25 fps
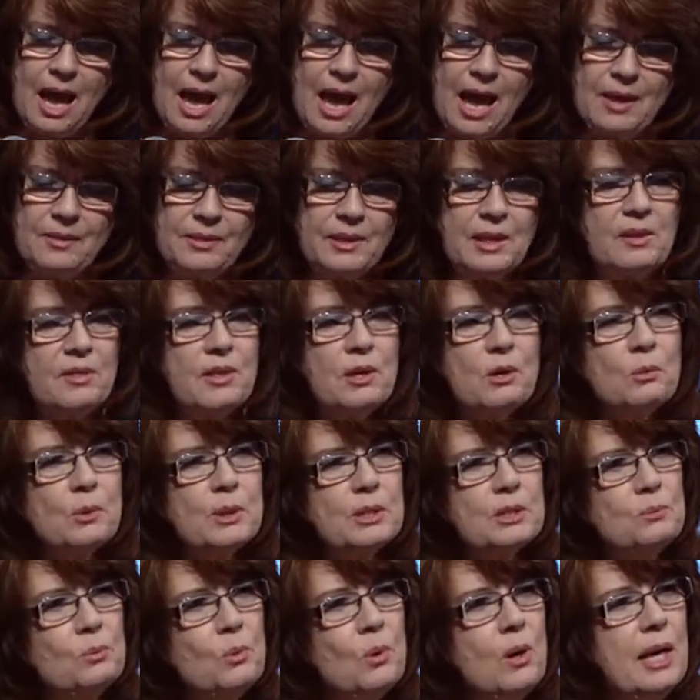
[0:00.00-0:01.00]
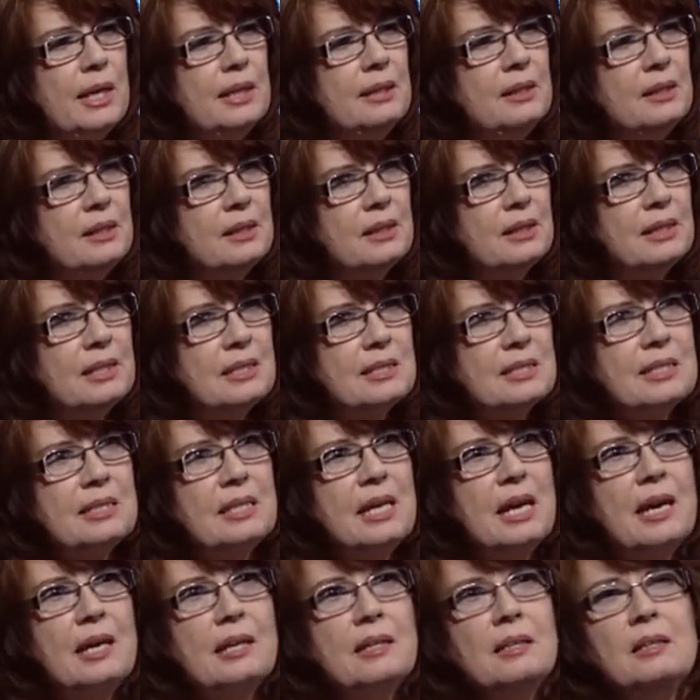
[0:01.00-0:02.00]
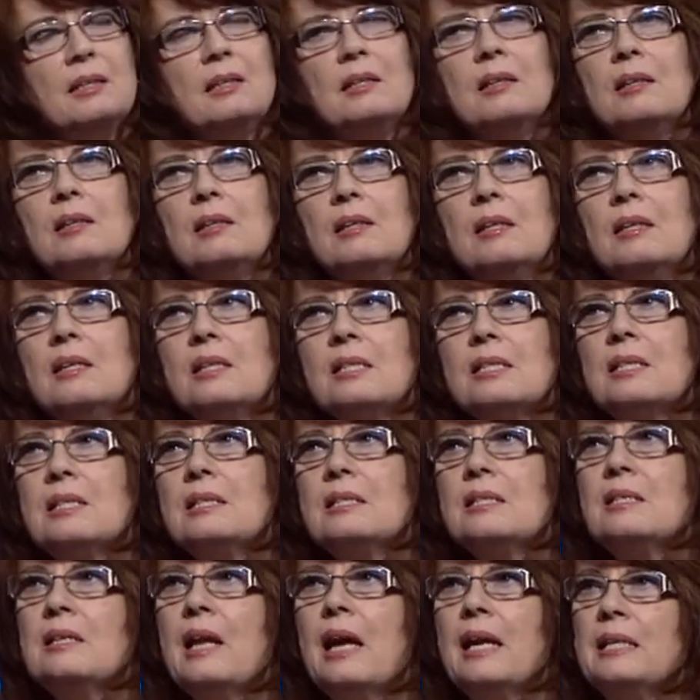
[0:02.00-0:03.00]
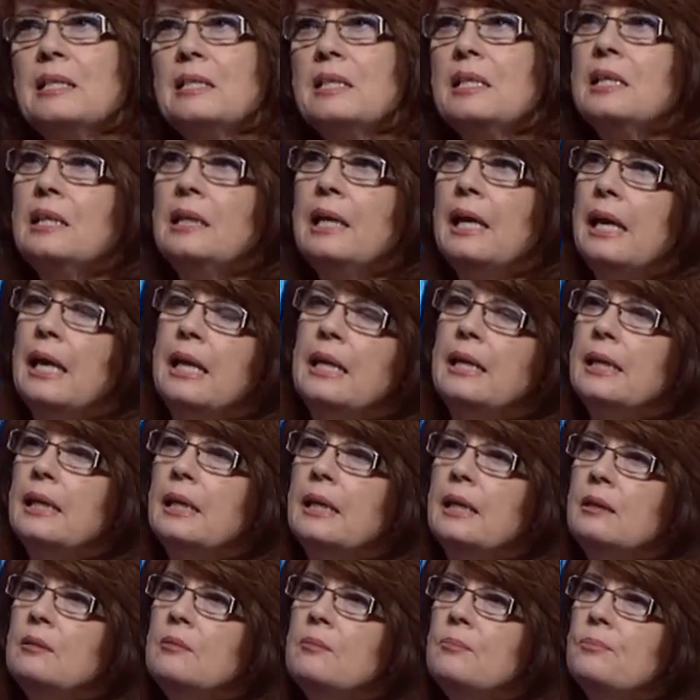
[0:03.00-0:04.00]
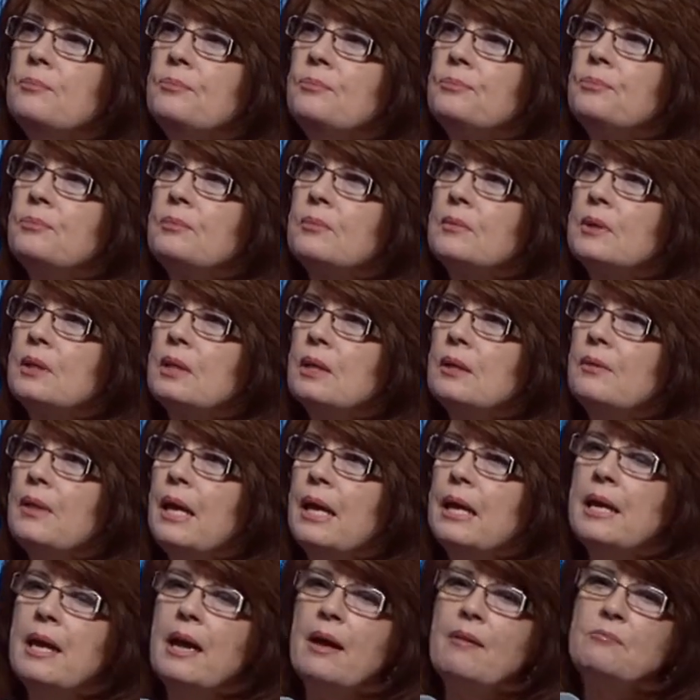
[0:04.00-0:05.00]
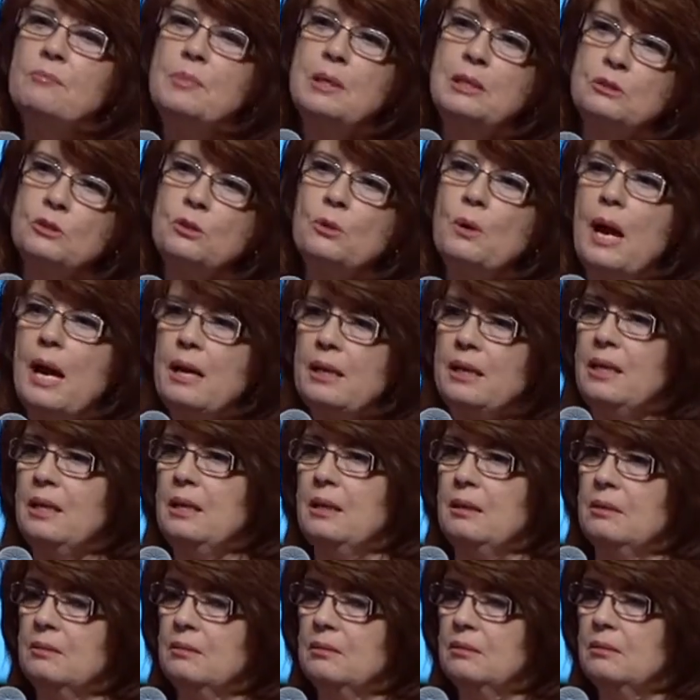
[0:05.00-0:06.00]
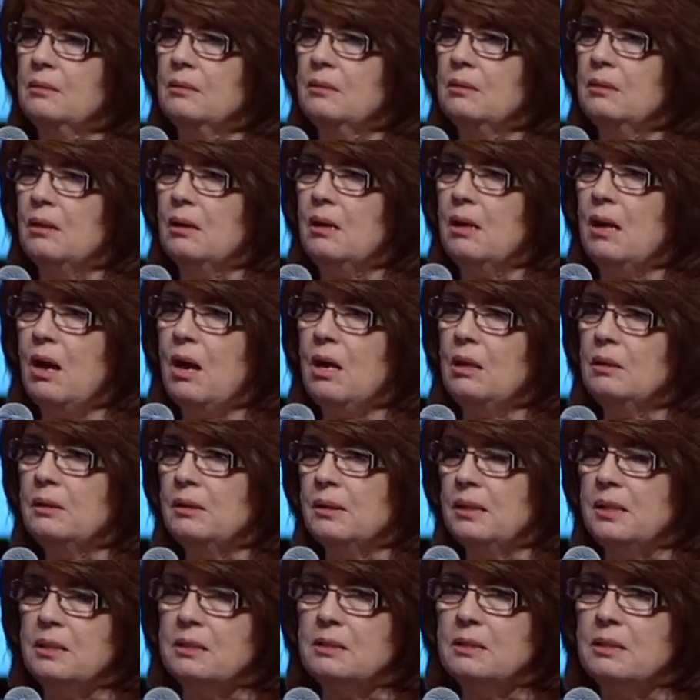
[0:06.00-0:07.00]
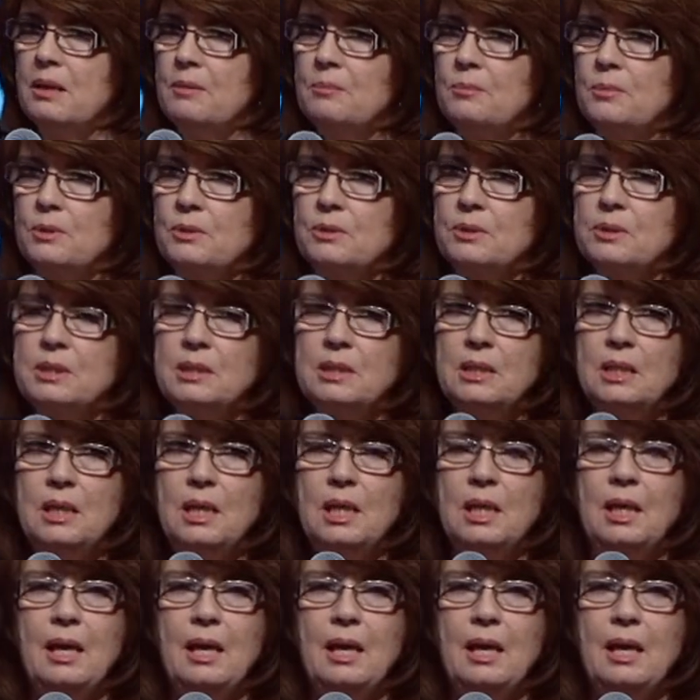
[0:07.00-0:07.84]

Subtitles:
And then there was one that said, since 1980, they have been tracking all of these numbers.